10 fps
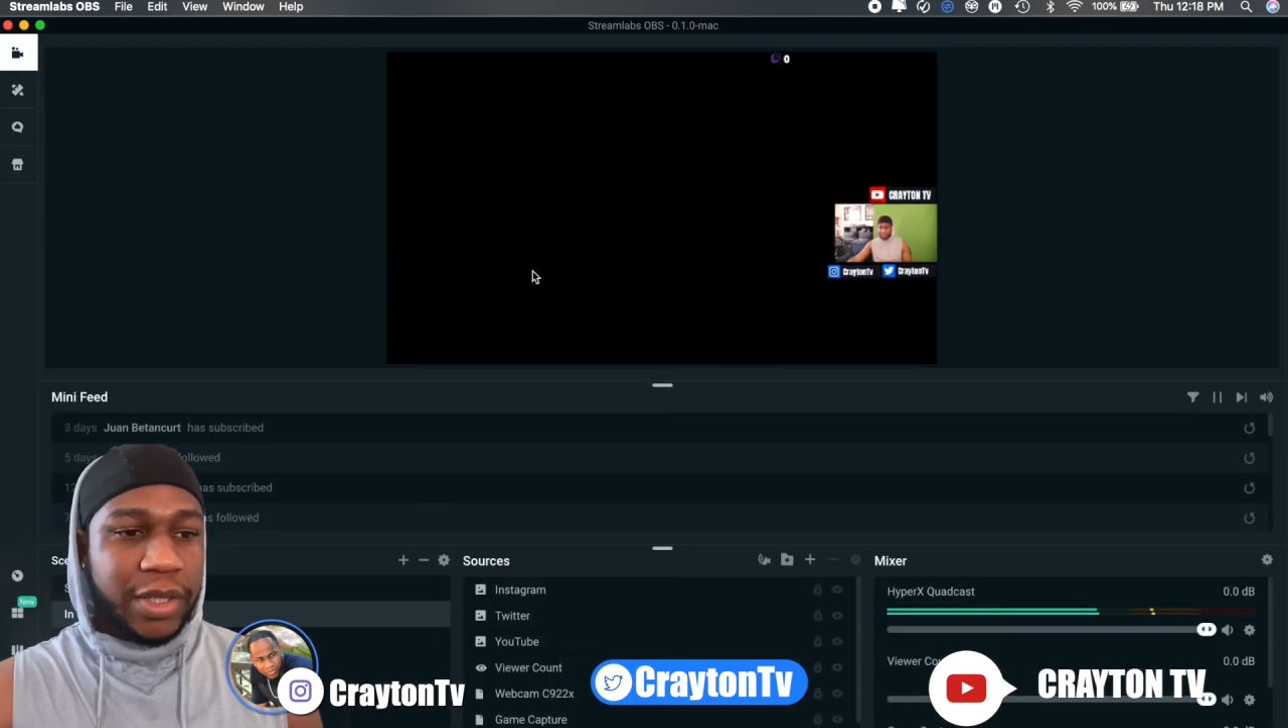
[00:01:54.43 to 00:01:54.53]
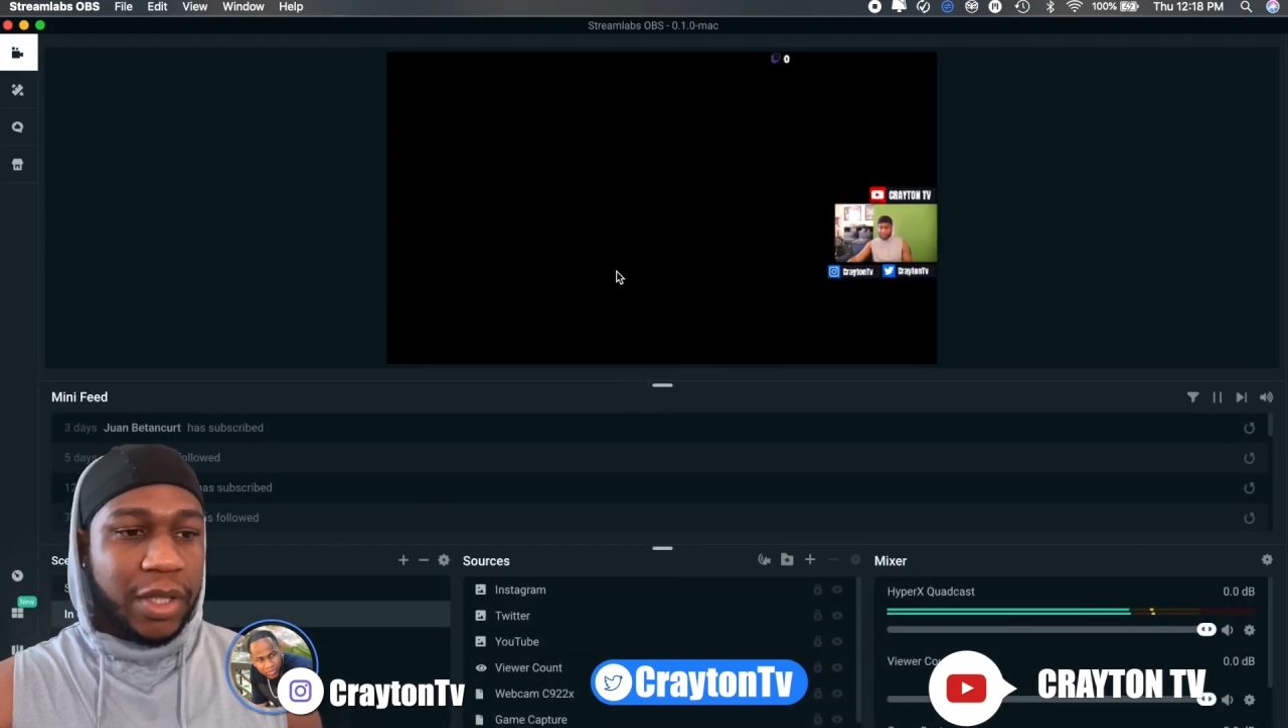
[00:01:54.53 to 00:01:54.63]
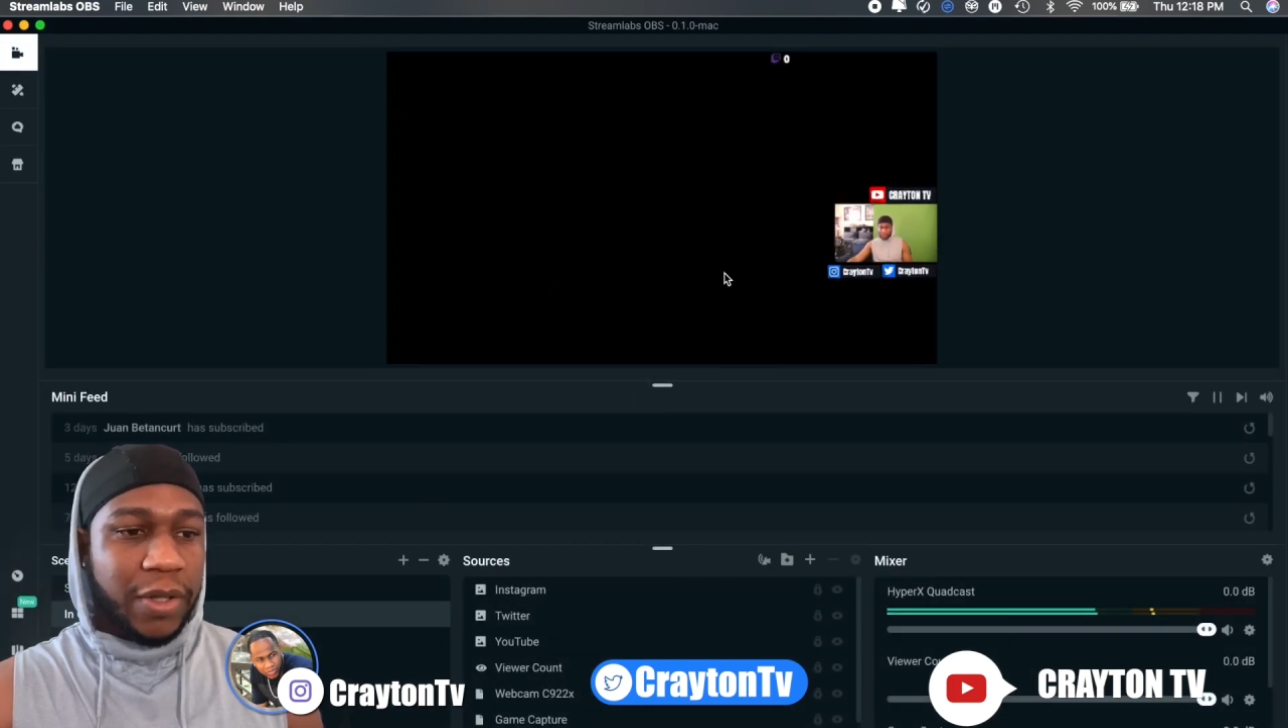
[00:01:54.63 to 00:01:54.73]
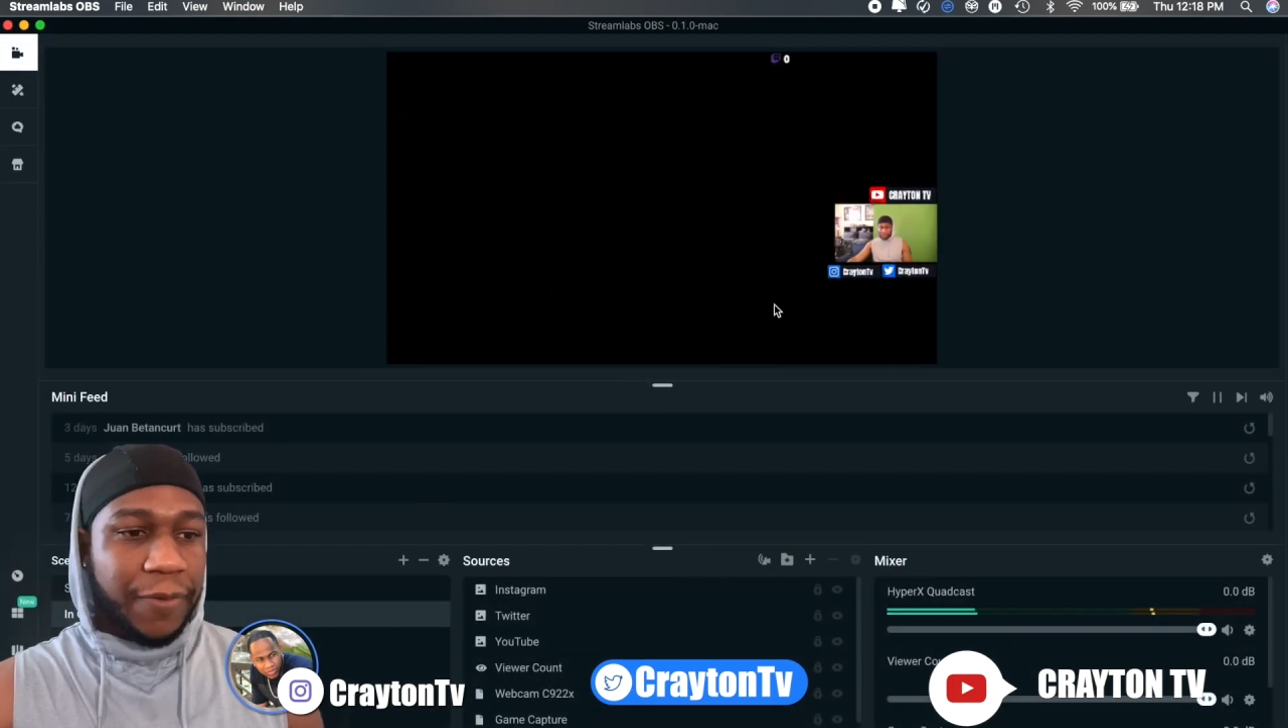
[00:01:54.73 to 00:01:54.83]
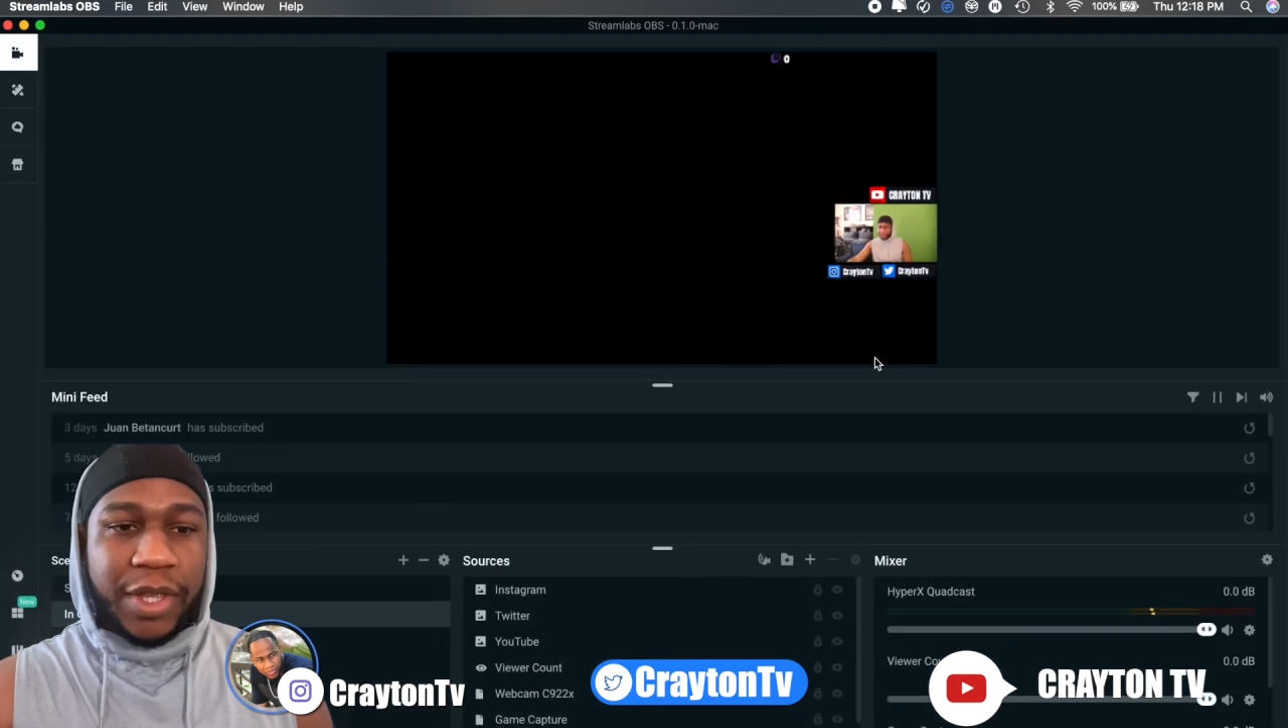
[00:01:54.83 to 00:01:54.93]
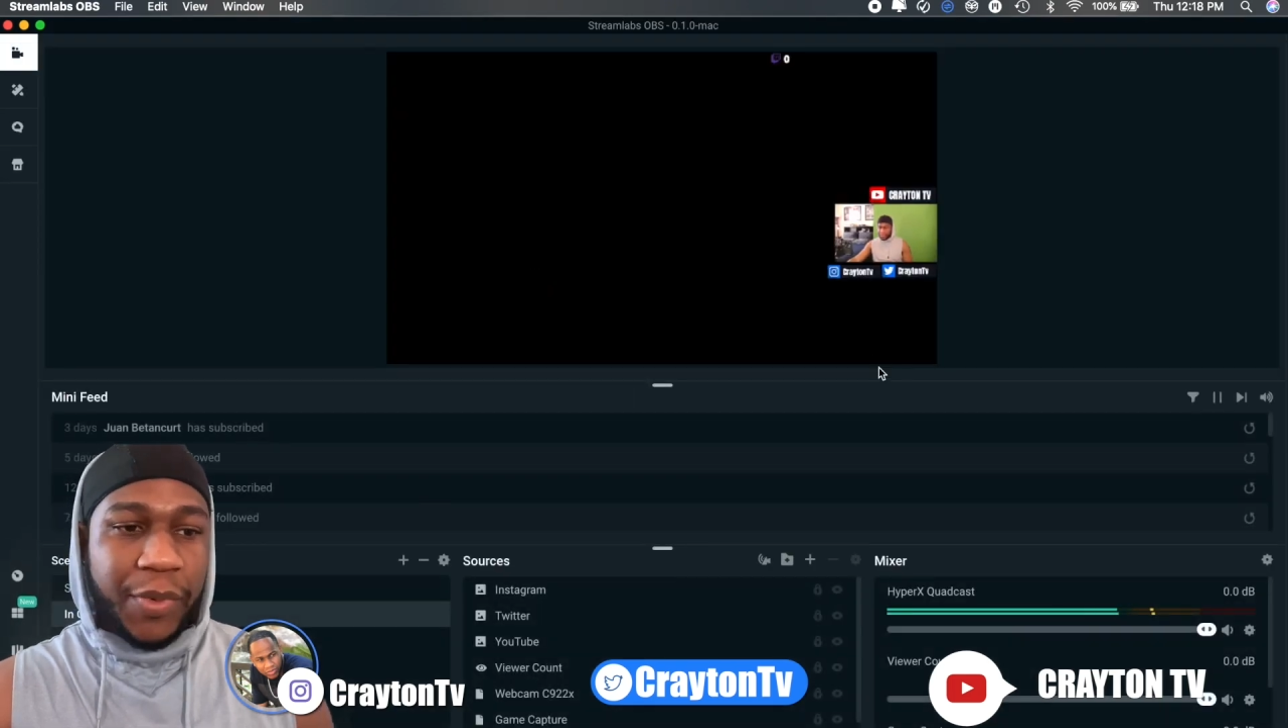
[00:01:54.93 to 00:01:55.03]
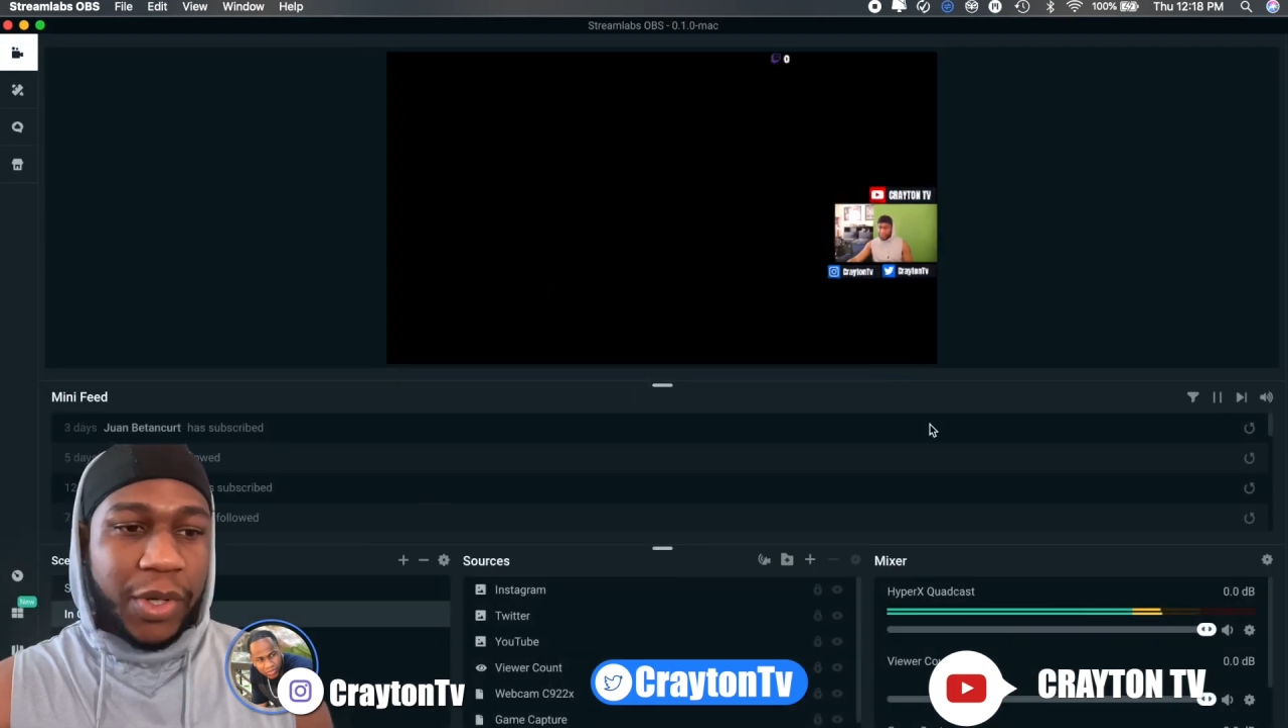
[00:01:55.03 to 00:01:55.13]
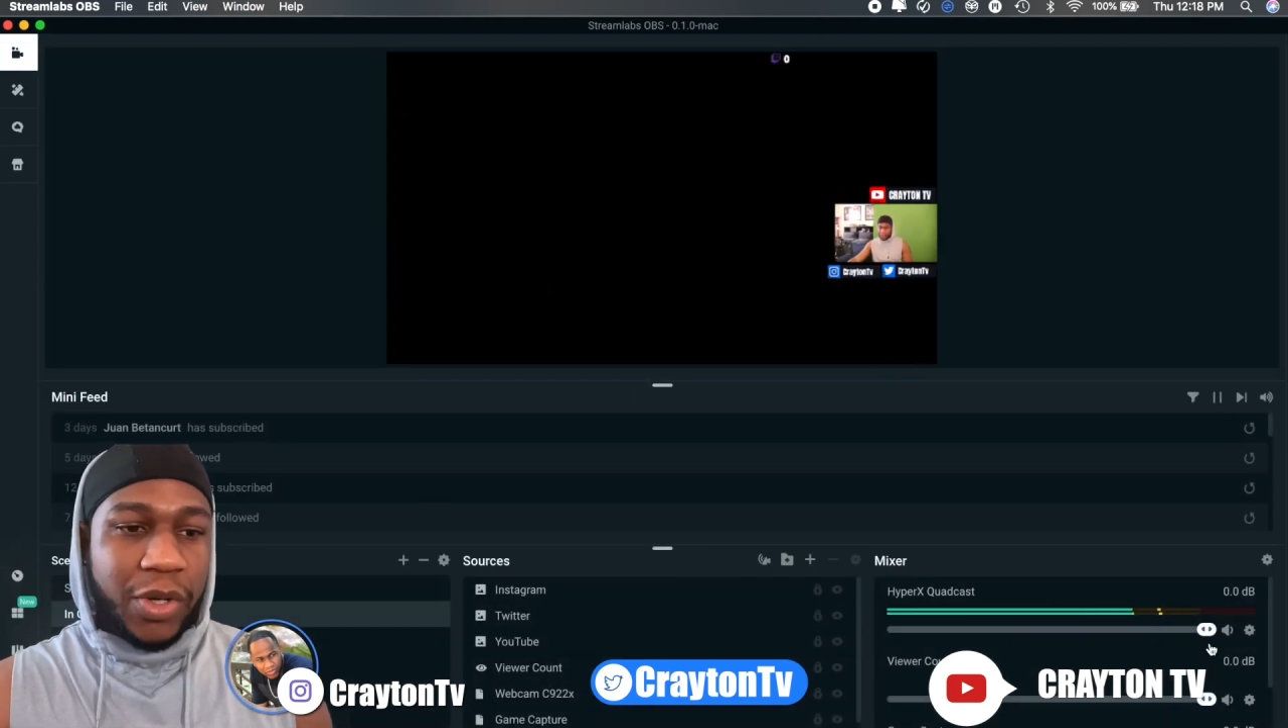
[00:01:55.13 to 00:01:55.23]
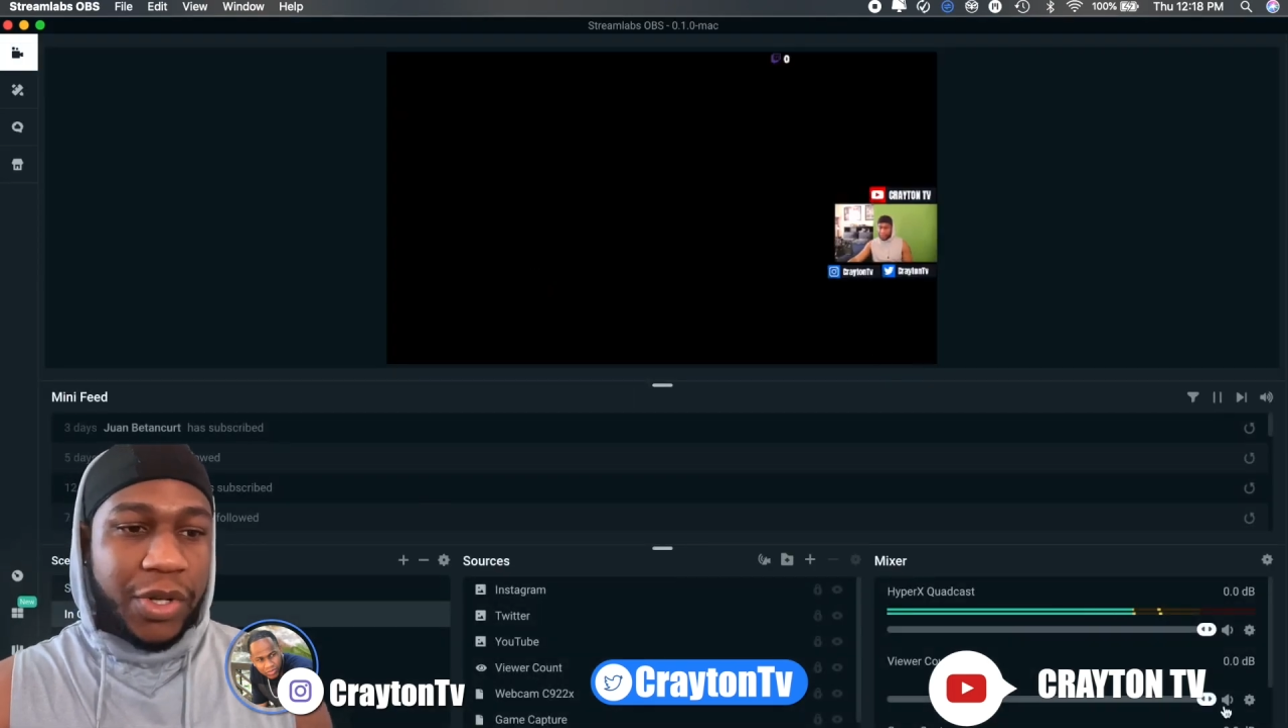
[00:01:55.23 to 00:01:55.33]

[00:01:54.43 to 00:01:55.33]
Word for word: So there we go.